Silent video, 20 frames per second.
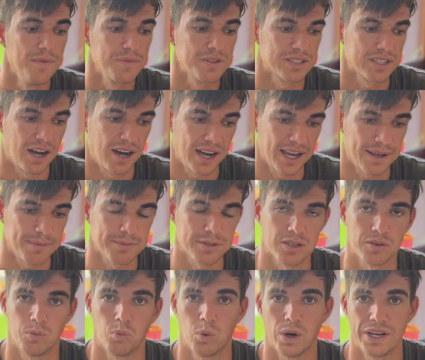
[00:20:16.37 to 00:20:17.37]

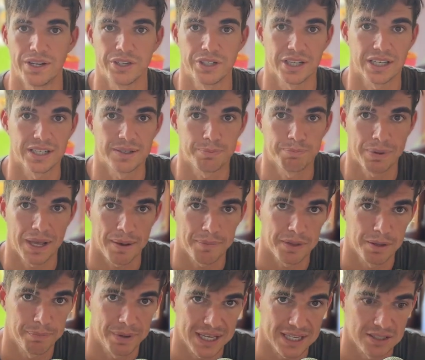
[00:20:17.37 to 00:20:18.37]
times on when you can
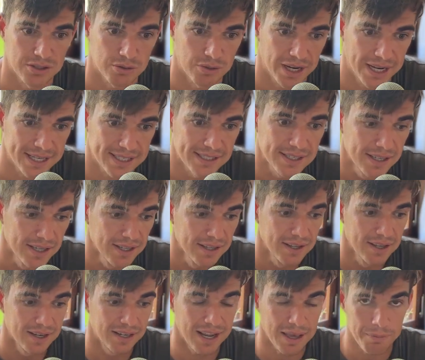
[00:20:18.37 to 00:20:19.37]
get the best trades,
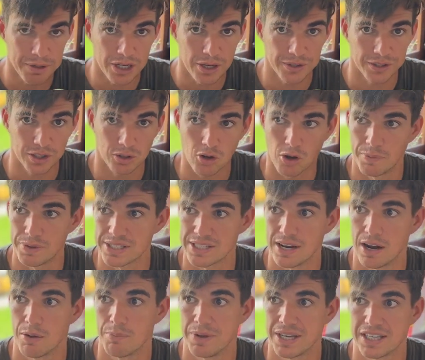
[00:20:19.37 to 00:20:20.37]
let me know in the comments
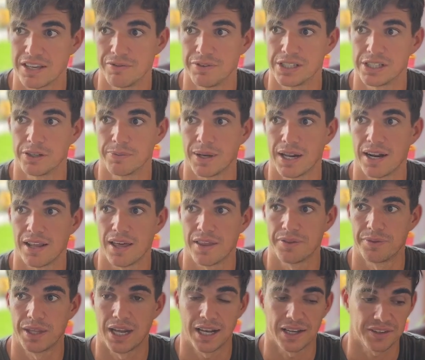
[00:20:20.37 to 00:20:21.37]
and I'll make a video about
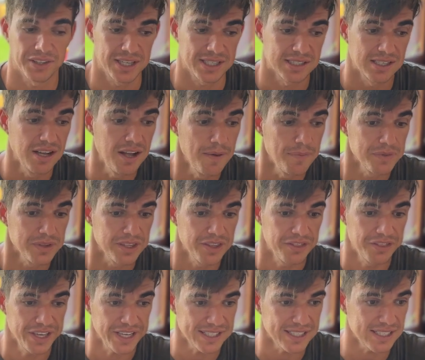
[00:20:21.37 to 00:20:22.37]
that like this.
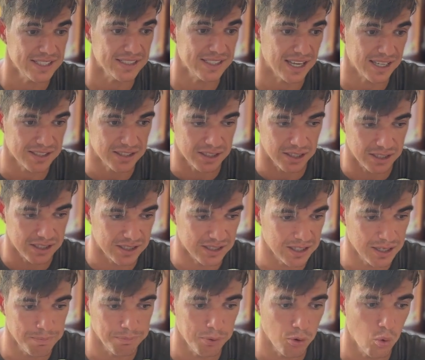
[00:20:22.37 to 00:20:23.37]
This is such the
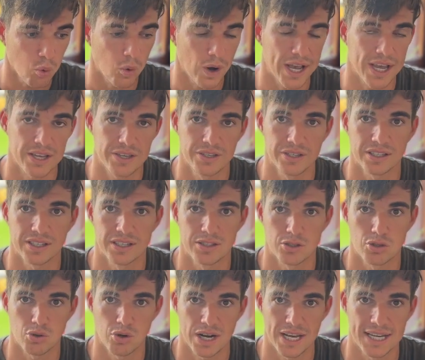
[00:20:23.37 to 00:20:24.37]
simple way you
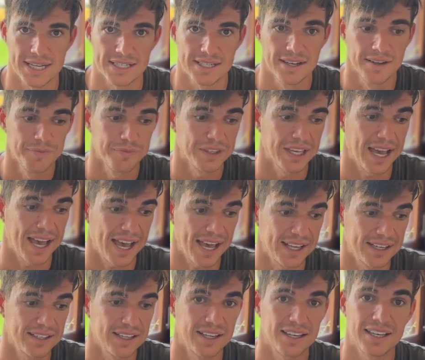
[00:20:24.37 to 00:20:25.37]
can trade,
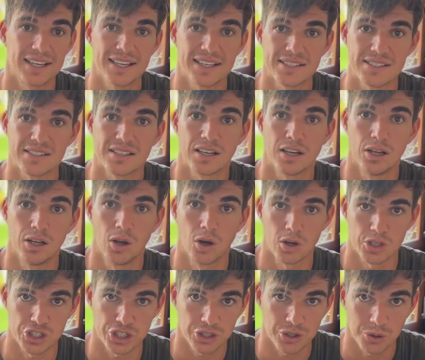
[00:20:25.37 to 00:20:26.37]
and it's
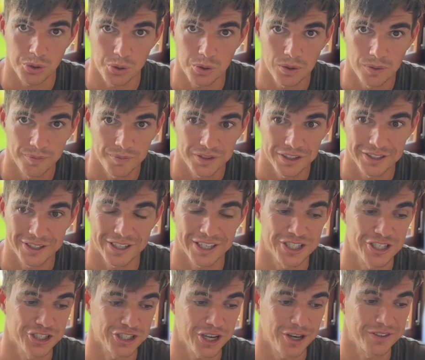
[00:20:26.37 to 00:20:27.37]
logical. You
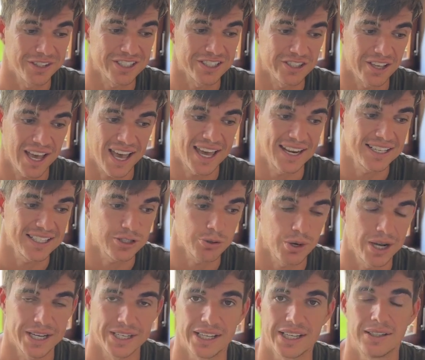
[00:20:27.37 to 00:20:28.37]
can show this to any
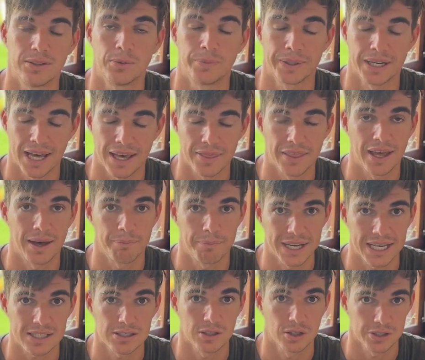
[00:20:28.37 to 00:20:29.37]
trader and they'll be like, that
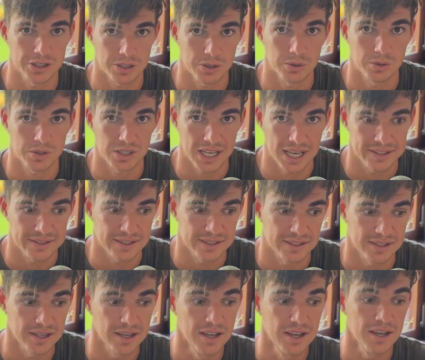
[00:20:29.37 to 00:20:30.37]
makes logical sense.